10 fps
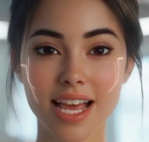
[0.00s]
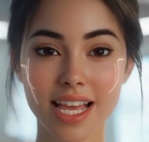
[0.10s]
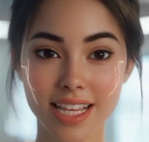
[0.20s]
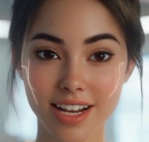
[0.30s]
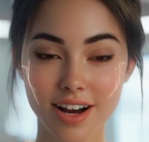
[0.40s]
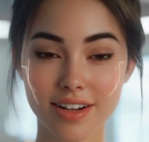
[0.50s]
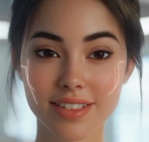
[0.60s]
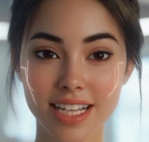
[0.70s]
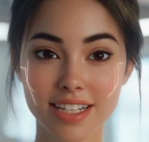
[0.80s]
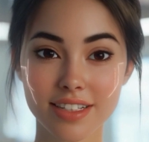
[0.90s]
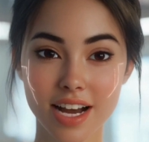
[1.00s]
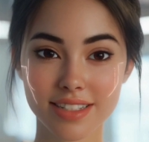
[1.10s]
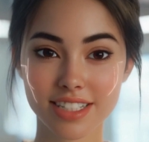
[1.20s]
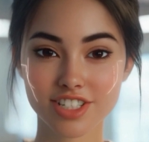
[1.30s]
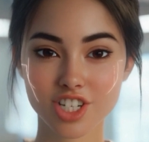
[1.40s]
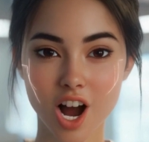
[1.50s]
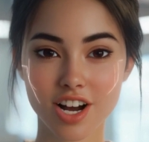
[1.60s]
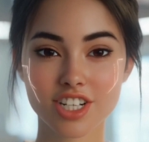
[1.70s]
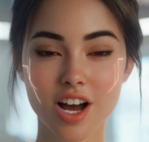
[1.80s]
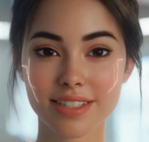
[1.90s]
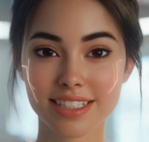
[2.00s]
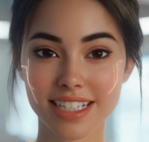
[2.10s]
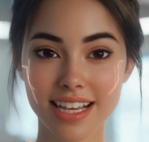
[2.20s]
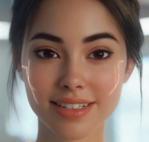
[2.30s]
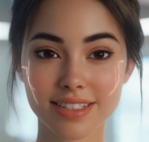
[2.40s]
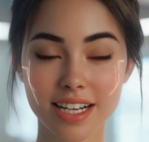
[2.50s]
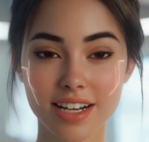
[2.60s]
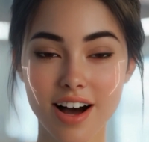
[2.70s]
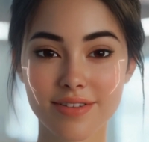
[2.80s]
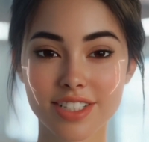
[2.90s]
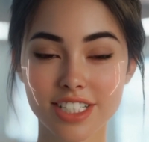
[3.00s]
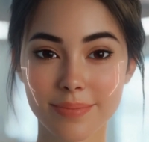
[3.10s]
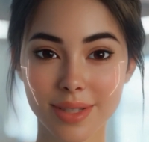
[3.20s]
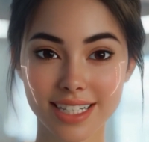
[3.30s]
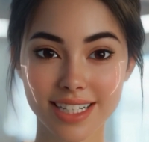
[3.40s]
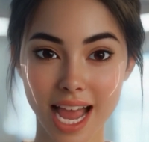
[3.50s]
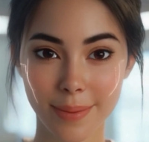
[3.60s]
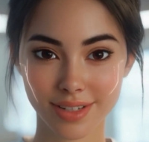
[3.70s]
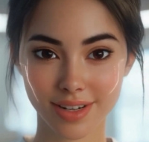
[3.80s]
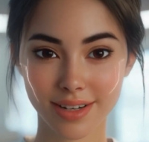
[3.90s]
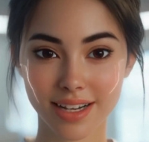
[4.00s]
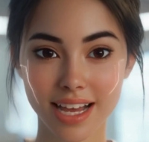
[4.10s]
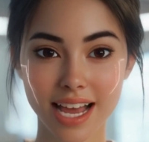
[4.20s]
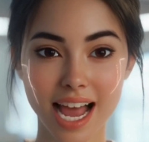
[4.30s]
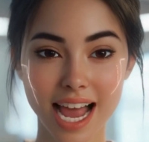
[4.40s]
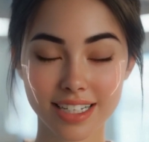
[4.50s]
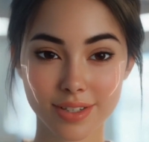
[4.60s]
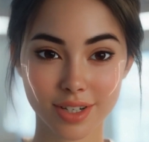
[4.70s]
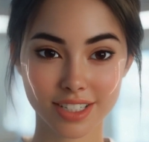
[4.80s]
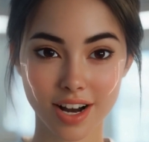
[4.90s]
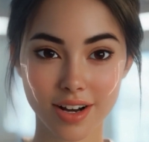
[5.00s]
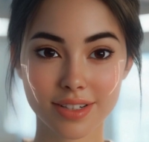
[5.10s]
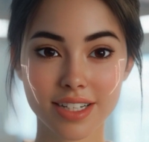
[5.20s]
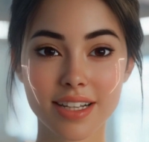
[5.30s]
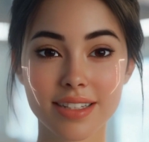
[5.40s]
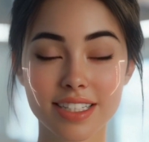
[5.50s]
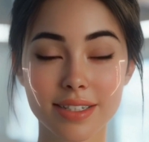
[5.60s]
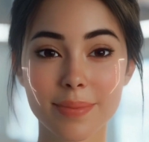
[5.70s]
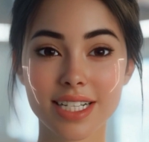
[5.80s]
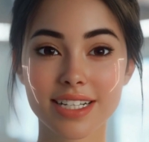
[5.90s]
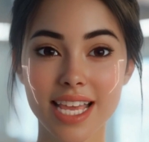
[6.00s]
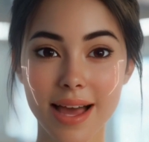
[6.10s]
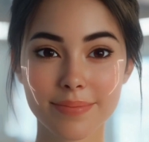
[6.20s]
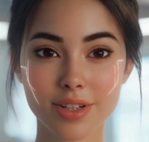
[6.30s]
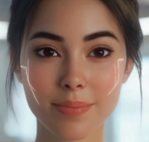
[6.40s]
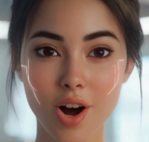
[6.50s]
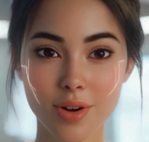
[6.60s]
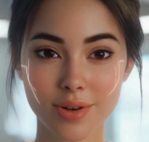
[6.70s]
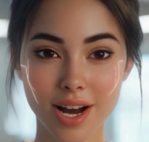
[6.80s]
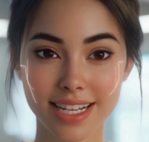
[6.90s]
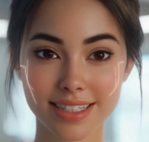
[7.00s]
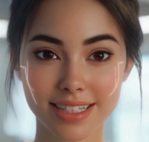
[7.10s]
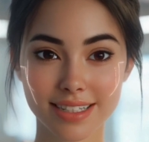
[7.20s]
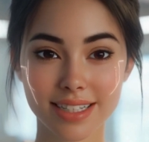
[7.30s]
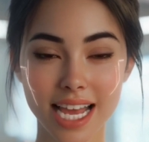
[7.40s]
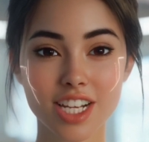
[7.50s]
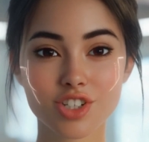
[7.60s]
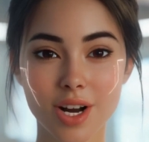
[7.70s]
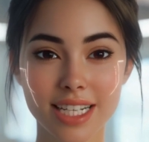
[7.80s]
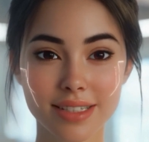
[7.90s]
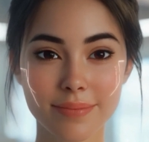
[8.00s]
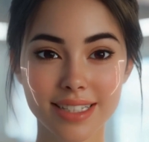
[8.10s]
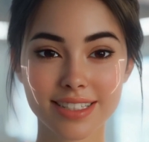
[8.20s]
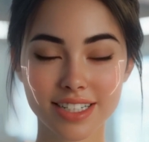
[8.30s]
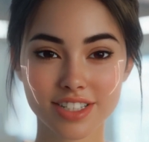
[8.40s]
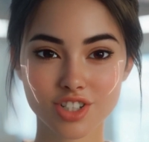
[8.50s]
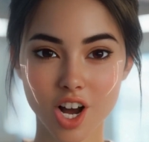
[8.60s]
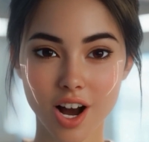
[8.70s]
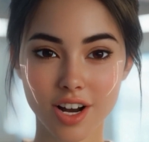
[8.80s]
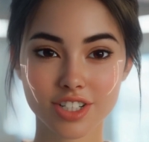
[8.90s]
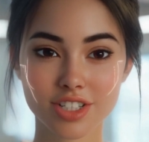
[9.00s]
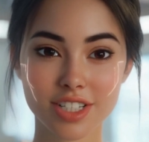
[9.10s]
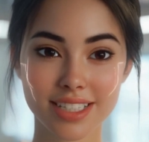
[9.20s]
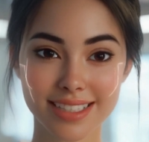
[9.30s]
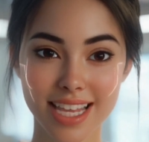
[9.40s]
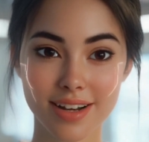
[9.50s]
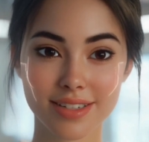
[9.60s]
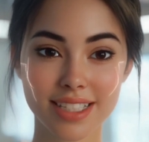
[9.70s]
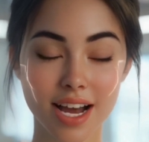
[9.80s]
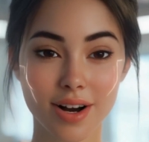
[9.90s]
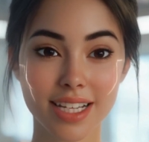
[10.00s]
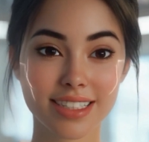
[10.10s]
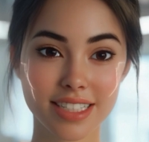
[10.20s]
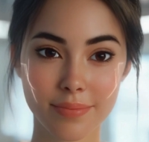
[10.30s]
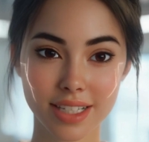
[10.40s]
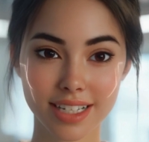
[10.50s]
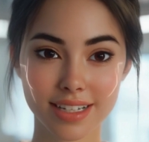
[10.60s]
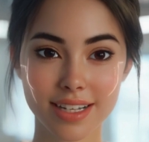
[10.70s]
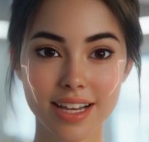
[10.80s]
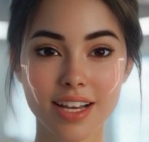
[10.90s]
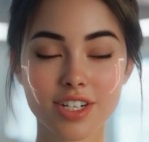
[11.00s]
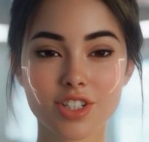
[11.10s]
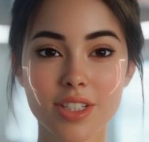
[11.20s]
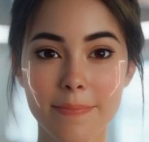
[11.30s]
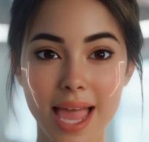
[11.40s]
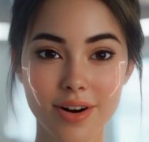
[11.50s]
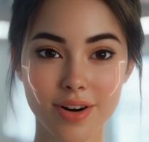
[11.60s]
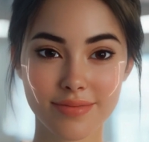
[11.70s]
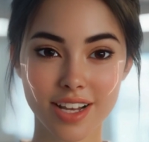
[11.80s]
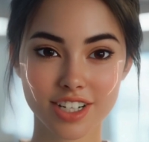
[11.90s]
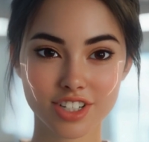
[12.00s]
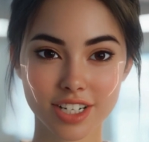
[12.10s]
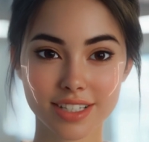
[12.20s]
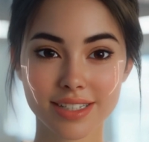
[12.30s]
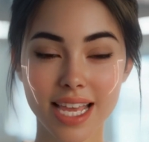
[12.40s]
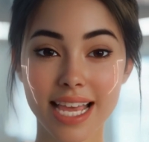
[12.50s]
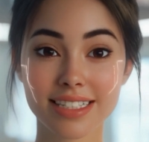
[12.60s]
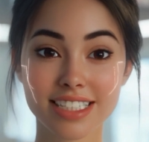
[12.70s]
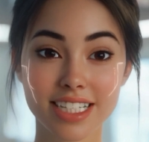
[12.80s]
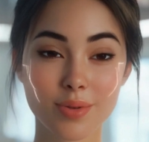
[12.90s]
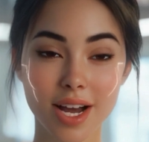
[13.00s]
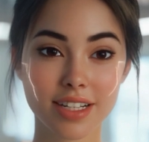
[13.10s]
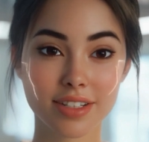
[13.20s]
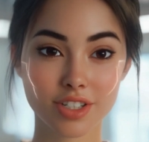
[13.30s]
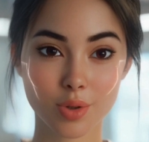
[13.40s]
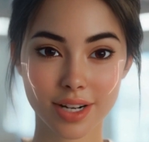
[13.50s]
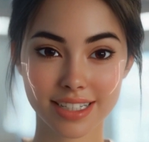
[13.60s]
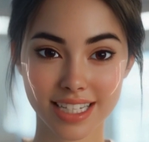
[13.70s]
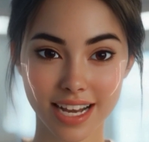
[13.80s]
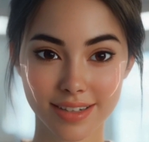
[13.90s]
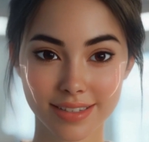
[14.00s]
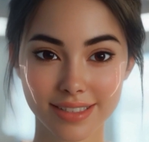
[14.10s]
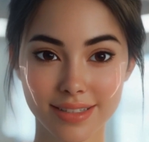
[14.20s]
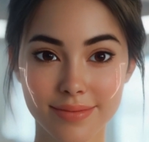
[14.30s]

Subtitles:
Here, they conduct this charge on the cells that cover the spleen capsule. As a result, the spleen capsule polarizes and transmits this charge to the cells that are in spleen, to the macrophages and T regulatory cells.